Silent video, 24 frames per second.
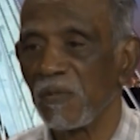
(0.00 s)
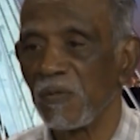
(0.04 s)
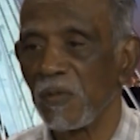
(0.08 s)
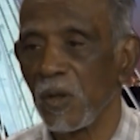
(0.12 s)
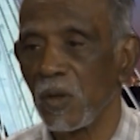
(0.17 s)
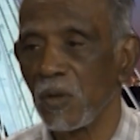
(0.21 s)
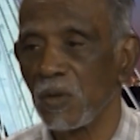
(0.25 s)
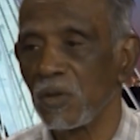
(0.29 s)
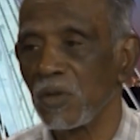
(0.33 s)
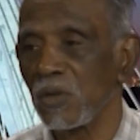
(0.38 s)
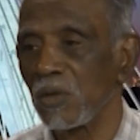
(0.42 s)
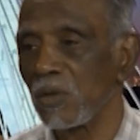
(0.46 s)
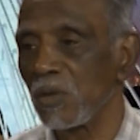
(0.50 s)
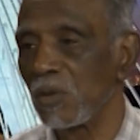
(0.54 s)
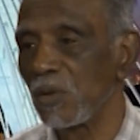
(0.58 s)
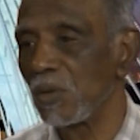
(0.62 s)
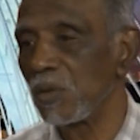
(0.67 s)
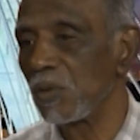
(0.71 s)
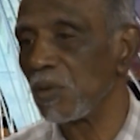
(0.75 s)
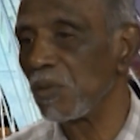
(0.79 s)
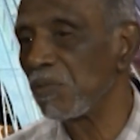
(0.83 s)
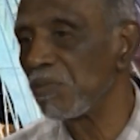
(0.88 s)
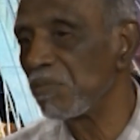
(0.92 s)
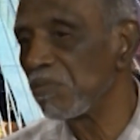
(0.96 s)
Folks
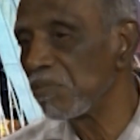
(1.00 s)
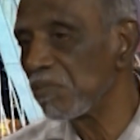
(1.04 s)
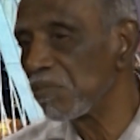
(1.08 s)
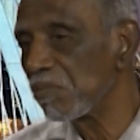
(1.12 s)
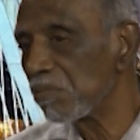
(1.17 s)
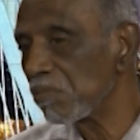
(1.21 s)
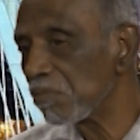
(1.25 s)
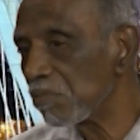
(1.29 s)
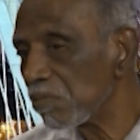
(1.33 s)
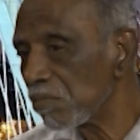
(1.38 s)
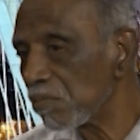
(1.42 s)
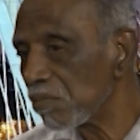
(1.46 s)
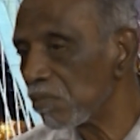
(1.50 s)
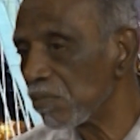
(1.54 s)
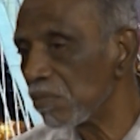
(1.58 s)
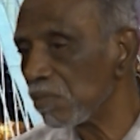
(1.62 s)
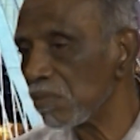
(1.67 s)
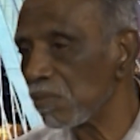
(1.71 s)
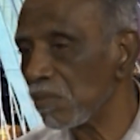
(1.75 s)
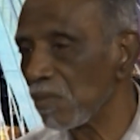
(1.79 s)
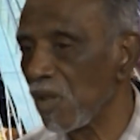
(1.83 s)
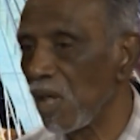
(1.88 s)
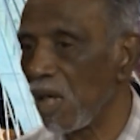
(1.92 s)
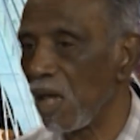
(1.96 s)
who
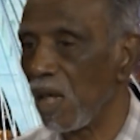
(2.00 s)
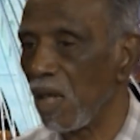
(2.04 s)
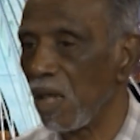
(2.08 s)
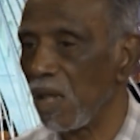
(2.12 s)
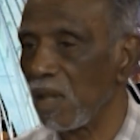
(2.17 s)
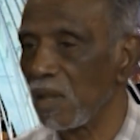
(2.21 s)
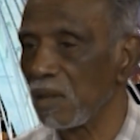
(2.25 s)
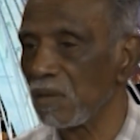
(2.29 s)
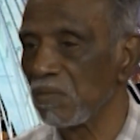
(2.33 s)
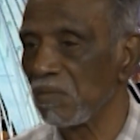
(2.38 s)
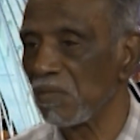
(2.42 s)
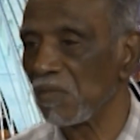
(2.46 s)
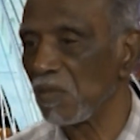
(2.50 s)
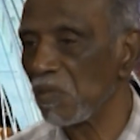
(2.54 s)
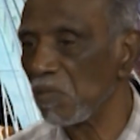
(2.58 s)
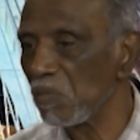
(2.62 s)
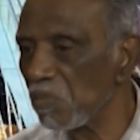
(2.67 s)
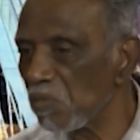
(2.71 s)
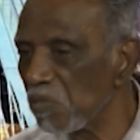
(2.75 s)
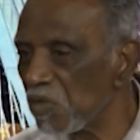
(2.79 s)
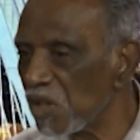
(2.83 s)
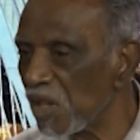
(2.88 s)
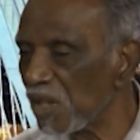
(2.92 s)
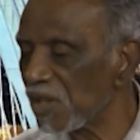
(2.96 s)
are
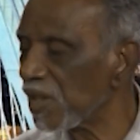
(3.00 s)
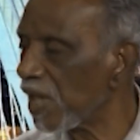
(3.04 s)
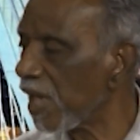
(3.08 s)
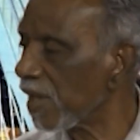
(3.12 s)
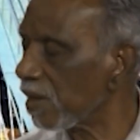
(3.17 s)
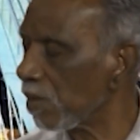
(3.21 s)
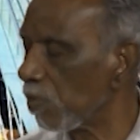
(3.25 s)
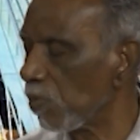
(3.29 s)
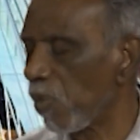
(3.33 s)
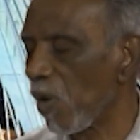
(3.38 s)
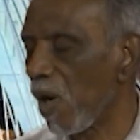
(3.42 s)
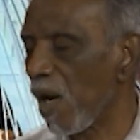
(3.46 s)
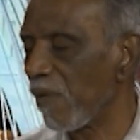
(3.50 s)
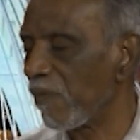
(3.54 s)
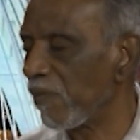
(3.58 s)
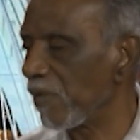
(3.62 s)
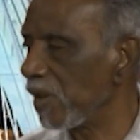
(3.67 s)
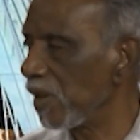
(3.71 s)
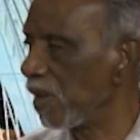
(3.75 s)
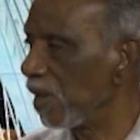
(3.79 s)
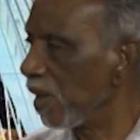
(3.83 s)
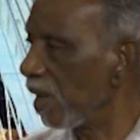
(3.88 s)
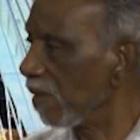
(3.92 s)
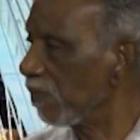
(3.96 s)
just at the
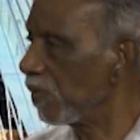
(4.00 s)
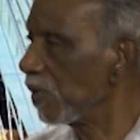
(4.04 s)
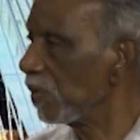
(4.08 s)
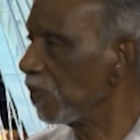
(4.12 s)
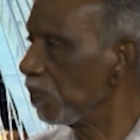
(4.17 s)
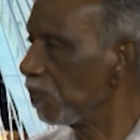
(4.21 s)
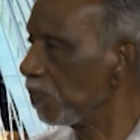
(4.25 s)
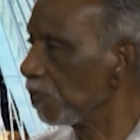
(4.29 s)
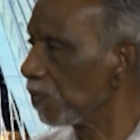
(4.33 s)
poverty level.